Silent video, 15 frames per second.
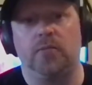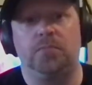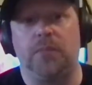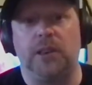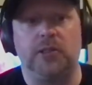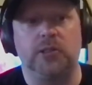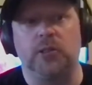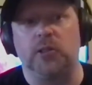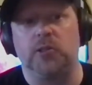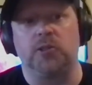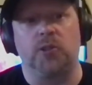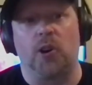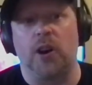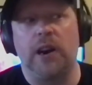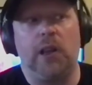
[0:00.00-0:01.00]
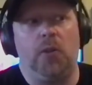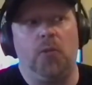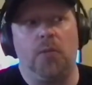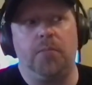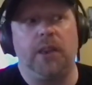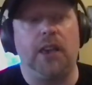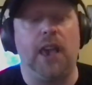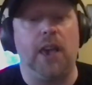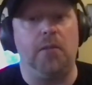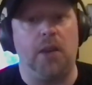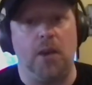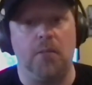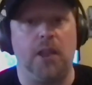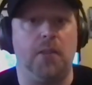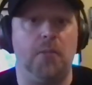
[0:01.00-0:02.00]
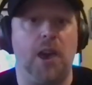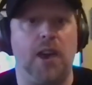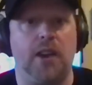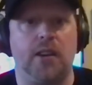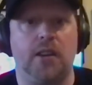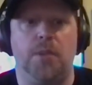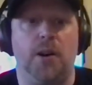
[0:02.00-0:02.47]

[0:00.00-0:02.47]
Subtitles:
basically starting what became MMA.